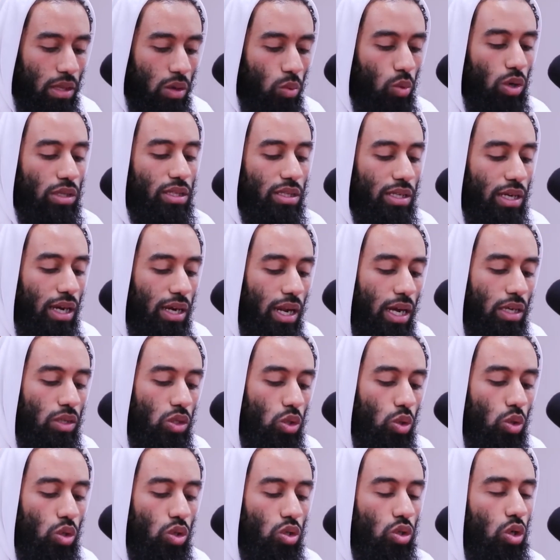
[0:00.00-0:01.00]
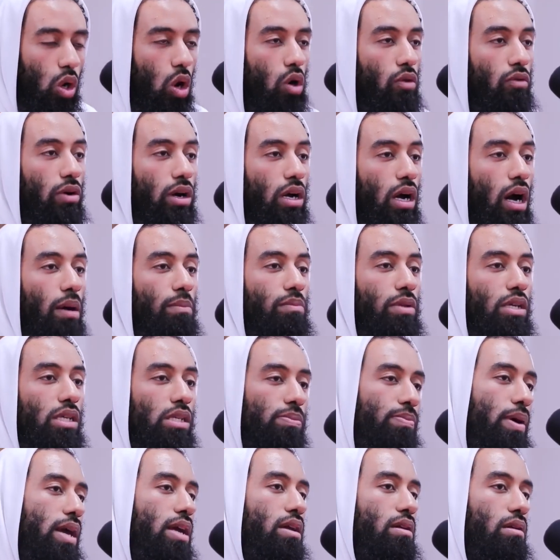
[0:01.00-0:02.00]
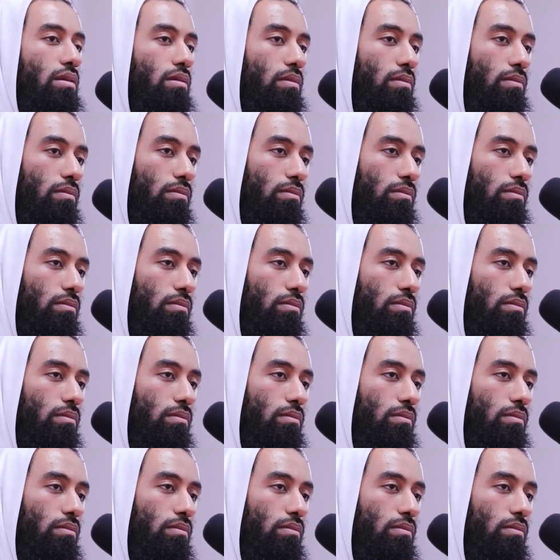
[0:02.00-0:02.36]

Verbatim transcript: What can I do to overcome this pain?